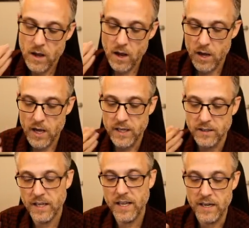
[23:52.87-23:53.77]

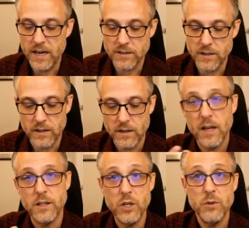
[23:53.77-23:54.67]
I, again, as a
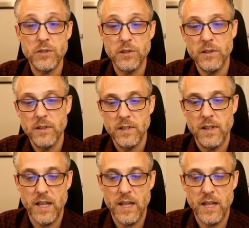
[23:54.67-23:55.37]
user,